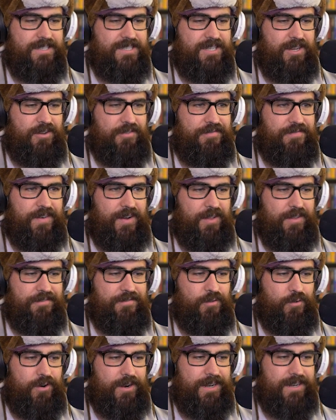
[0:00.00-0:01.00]
so you've fallen
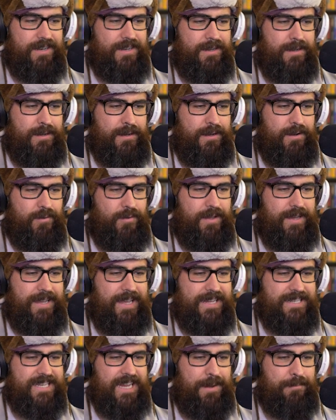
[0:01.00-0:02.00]
for it. Well, I
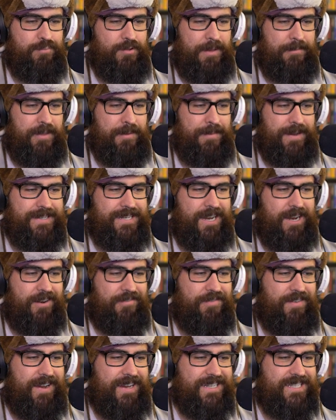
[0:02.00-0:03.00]
can't say I blame you. My
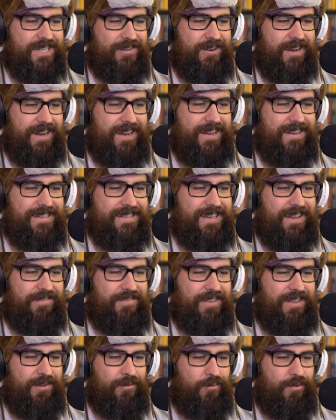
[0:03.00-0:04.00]
terrifying secret
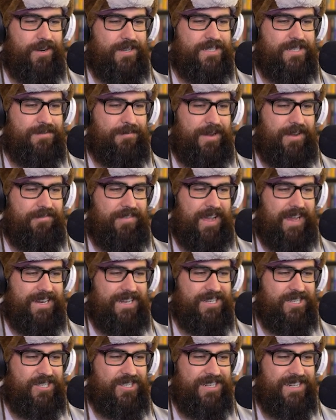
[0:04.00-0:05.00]
definitely works to my
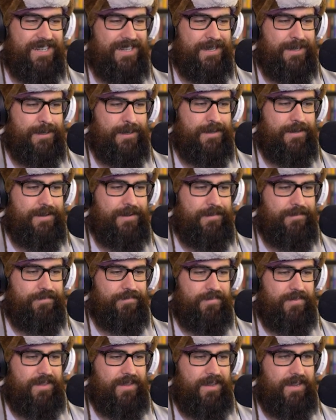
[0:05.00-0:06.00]
advantage. You know.
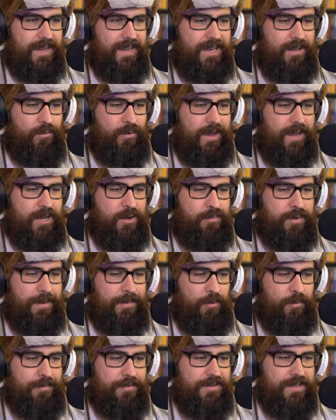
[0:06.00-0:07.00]
Anyway, you
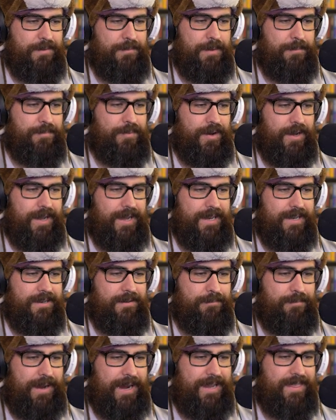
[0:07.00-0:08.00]
probably won't believe me, but
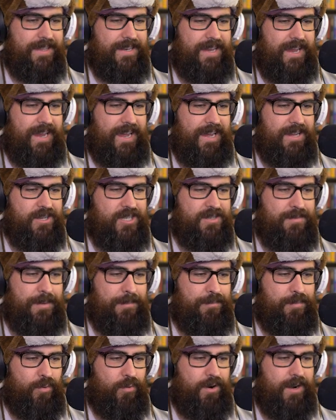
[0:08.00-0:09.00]
back in the day, I used to be
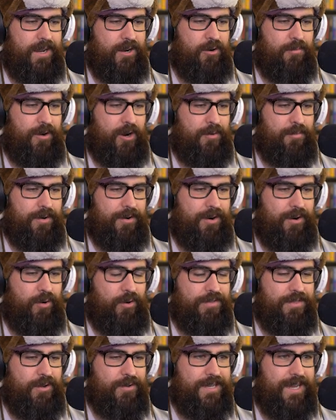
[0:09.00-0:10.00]
boring, unremarkable girl
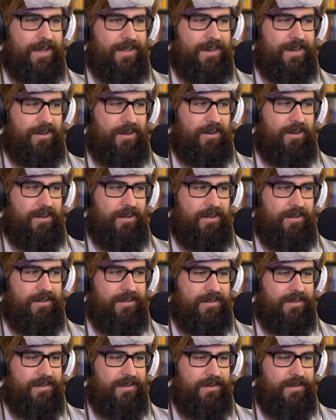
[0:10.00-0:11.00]
with no talent at all.
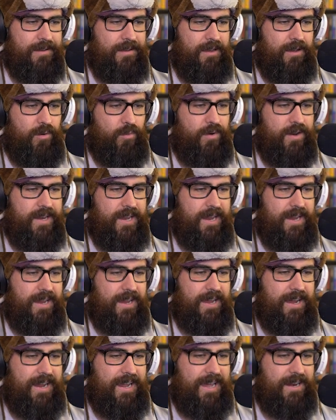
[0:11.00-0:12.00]
Hmm. One day,
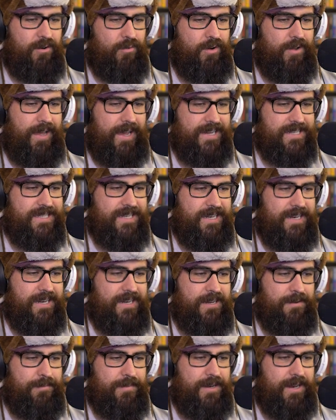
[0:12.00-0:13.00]
I got in a real accident,
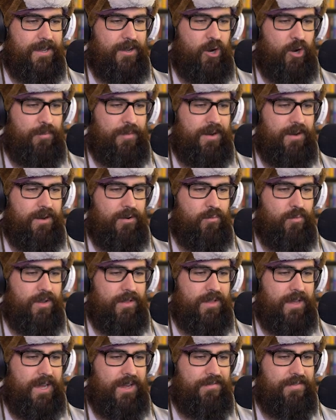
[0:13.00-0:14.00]
ended up in a coma, real
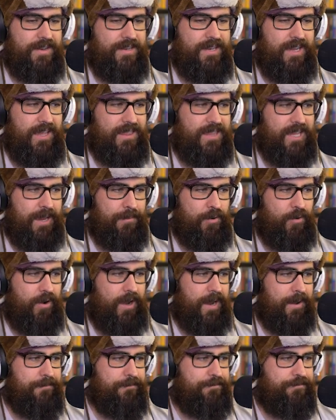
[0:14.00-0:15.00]
life, and death type
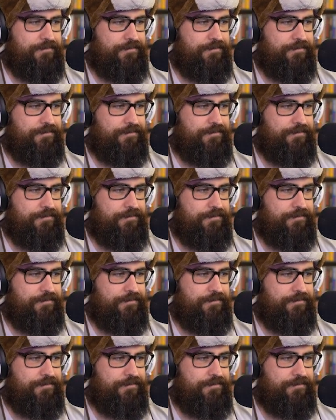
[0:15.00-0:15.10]
crap.